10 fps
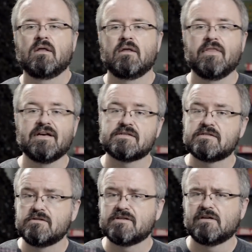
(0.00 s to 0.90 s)
this,
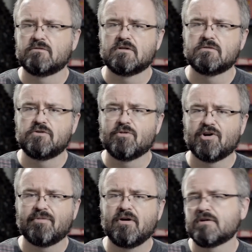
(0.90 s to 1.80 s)
you say, well, you bought a
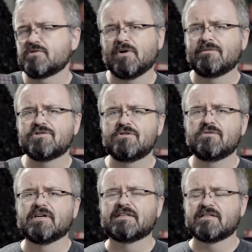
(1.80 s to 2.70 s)
purse. Why would you do
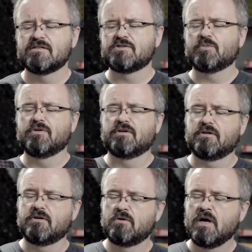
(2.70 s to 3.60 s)
that? That's a stupid thing to
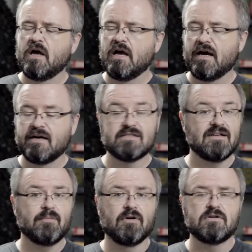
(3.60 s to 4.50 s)
do. Uh, it's not
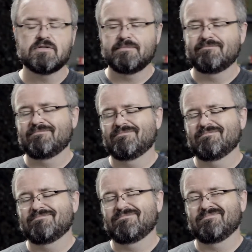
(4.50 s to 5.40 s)
a purse.
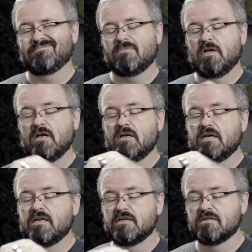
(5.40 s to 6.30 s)

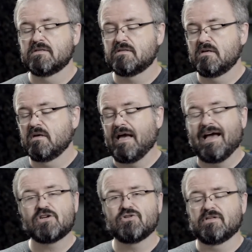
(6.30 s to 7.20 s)
It is
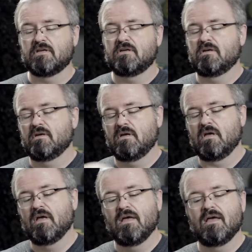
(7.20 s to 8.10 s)
actually
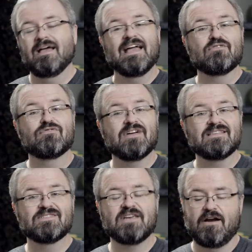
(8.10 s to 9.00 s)
a
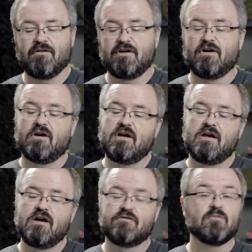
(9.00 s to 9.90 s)
Fez carrier
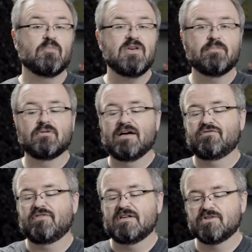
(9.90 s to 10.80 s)
from the people at
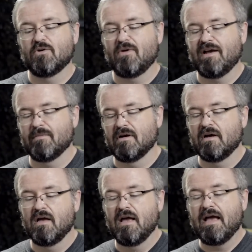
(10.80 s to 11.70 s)
Fezorama.
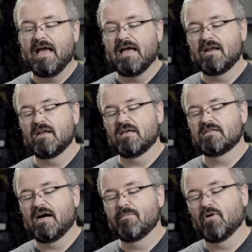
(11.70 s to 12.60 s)
And
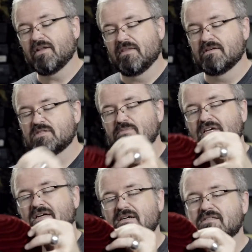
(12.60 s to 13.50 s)
I bought this
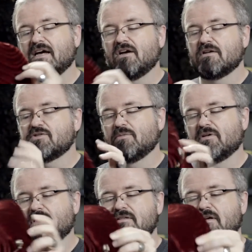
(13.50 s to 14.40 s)
because I also
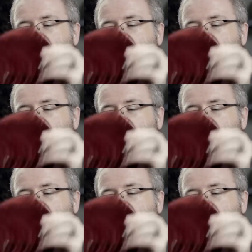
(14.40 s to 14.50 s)
bought